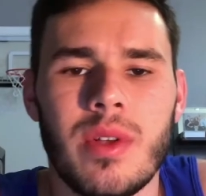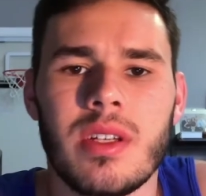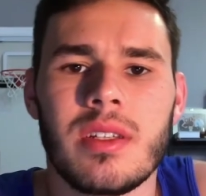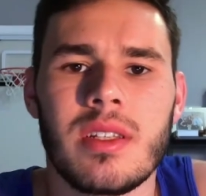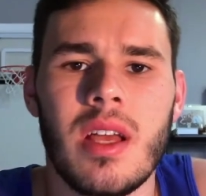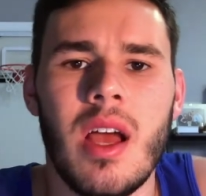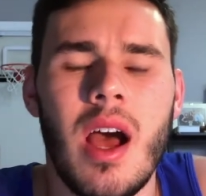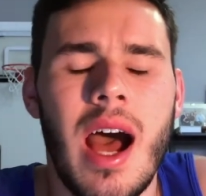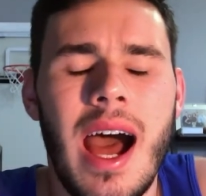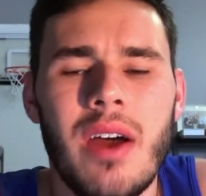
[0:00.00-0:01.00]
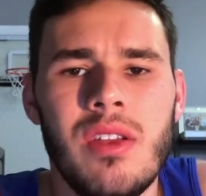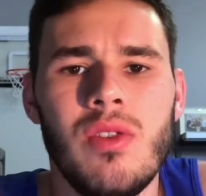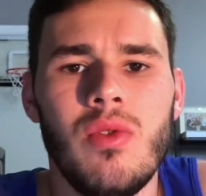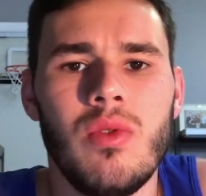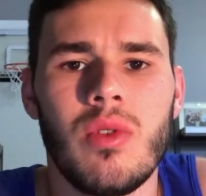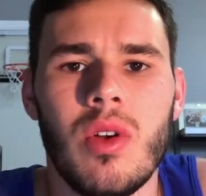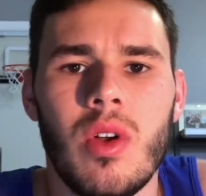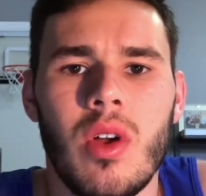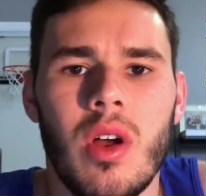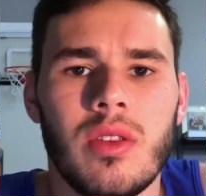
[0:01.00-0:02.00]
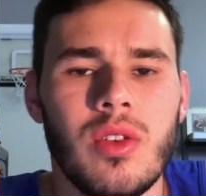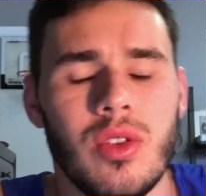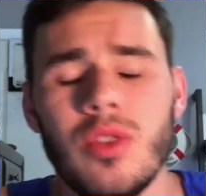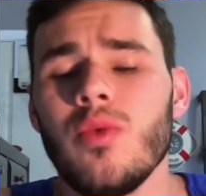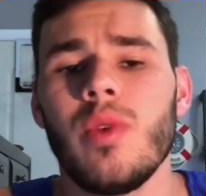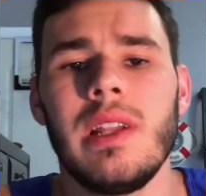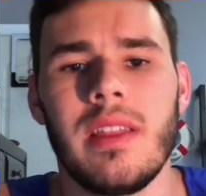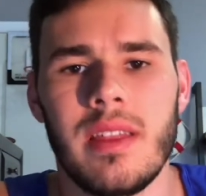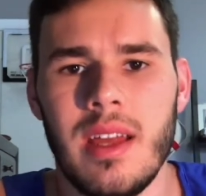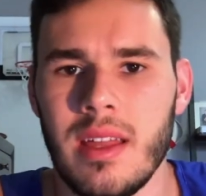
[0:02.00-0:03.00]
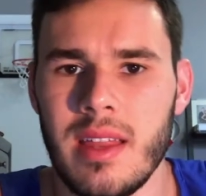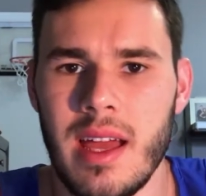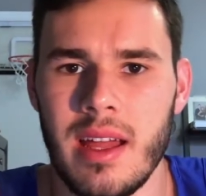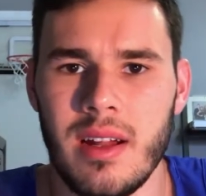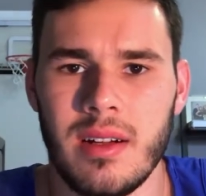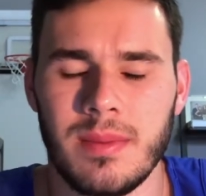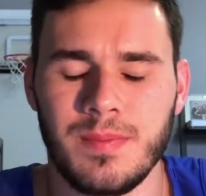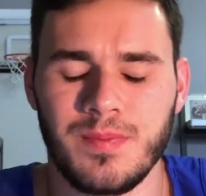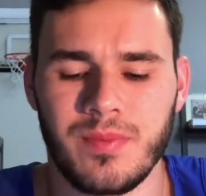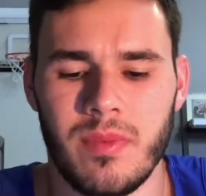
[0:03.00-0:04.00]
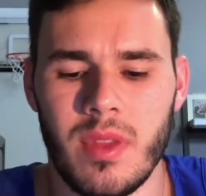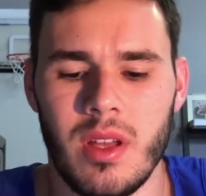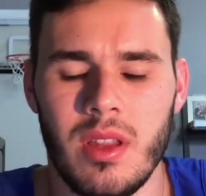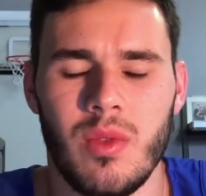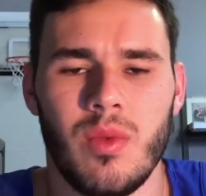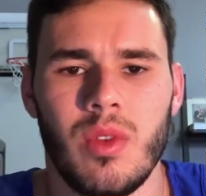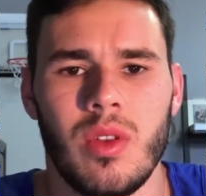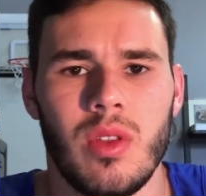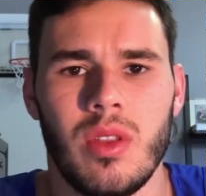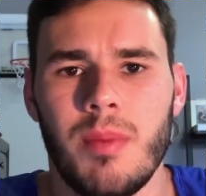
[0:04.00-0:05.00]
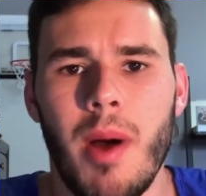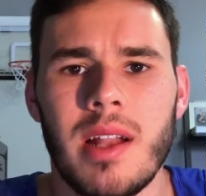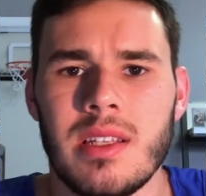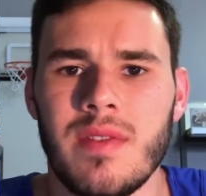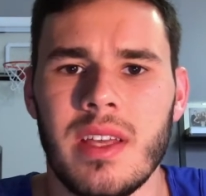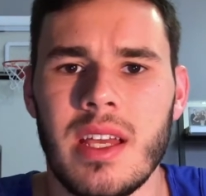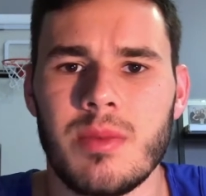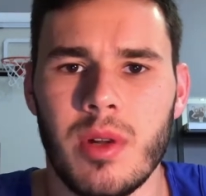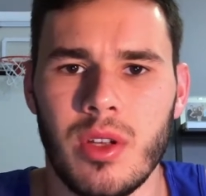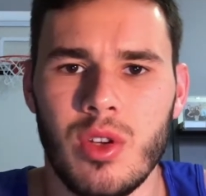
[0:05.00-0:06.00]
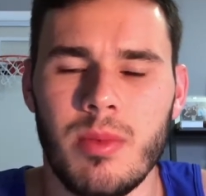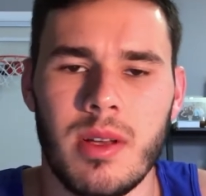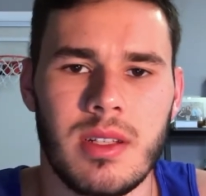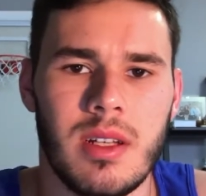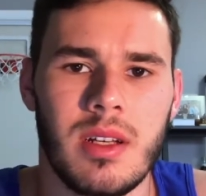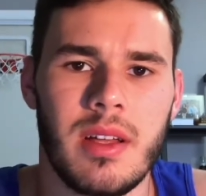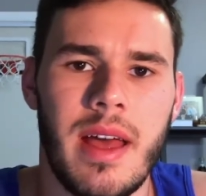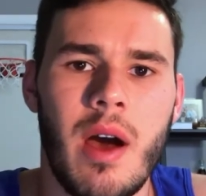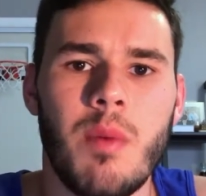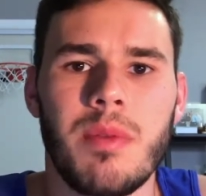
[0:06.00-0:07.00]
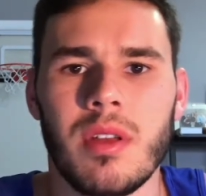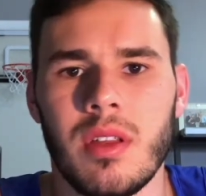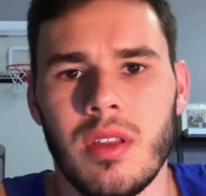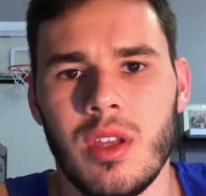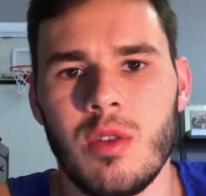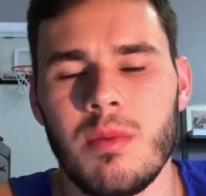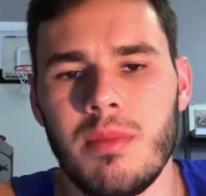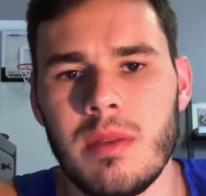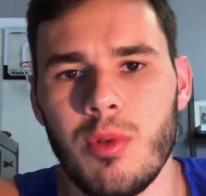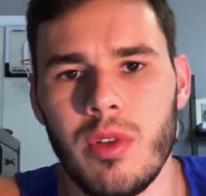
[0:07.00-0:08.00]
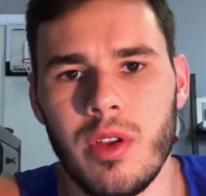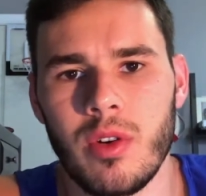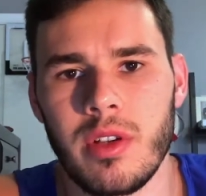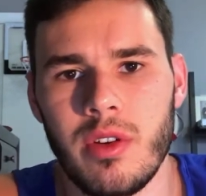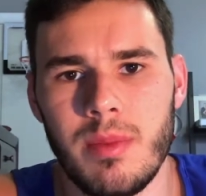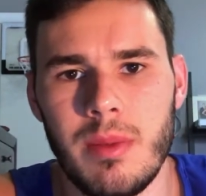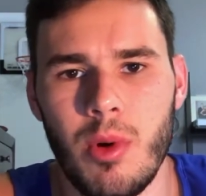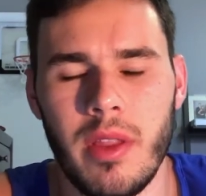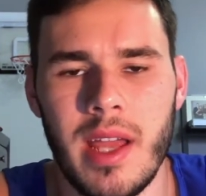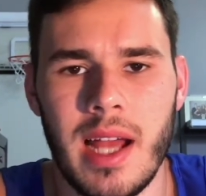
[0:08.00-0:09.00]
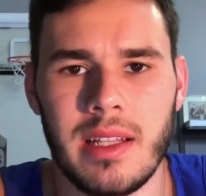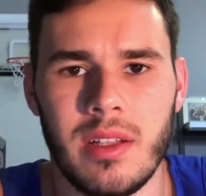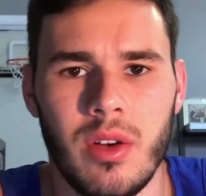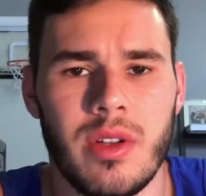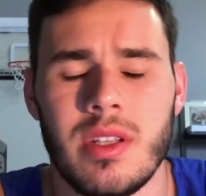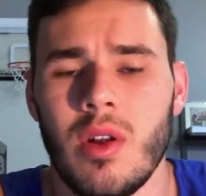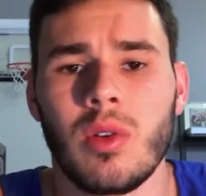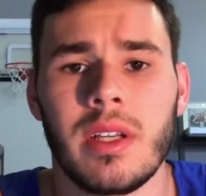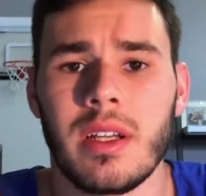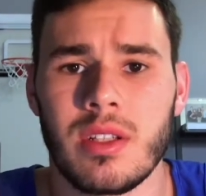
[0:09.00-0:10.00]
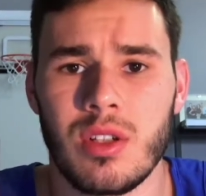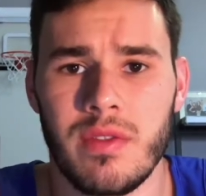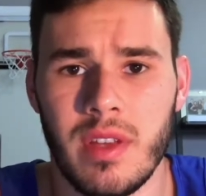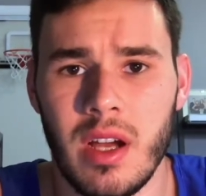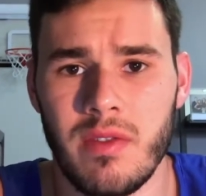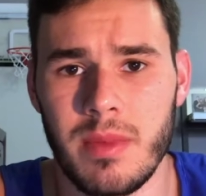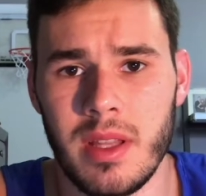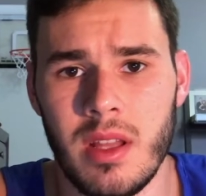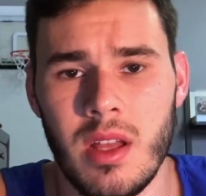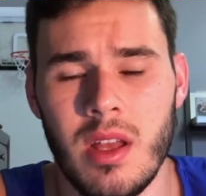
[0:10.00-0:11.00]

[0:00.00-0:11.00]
which is, how do you really think that the policy of engagement on Cuba is going to help the Cuban people, the ordinary people on the island, or is it only going to serve the government?